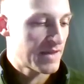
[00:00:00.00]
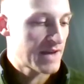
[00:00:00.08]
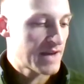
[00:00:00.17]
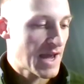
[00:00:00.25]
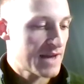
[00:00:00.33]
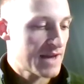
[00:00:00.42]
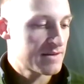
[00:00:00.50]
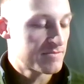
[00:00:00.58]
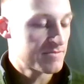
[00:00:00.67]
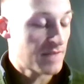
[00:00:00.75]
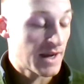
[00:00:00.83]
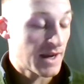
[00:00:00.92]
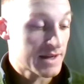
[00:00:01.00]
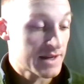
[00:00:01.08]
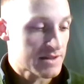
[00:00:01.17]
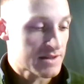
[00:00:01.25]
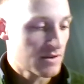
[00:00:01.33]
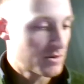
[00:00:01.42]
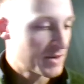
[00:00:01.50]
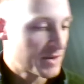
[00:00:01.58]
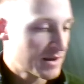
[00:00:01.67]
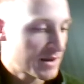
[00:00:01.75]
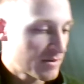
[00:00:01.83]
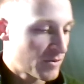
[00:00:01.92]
then to add, I guess, a little bit,